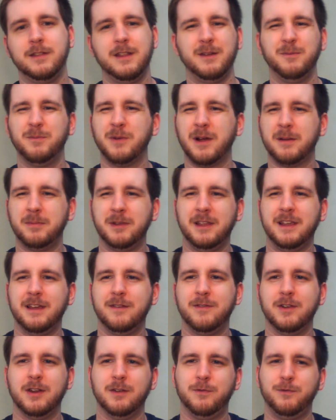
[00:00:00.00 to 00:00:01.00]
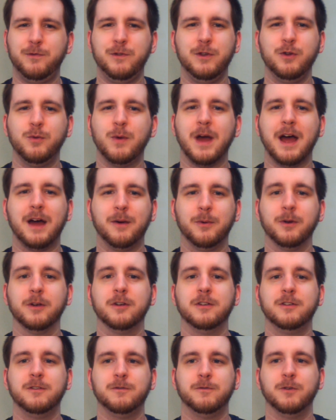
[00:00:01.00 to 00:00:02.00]
then probably give it a few
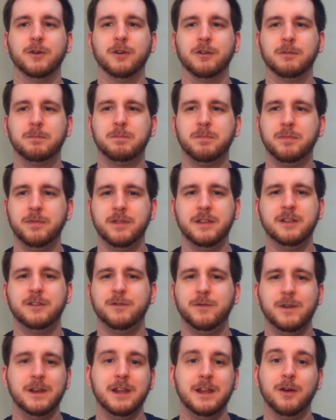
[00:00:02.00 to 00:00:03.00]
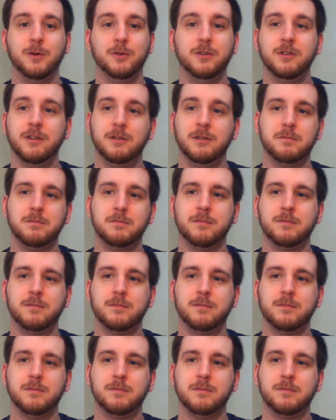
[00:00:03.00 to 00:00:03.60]
hours for this video to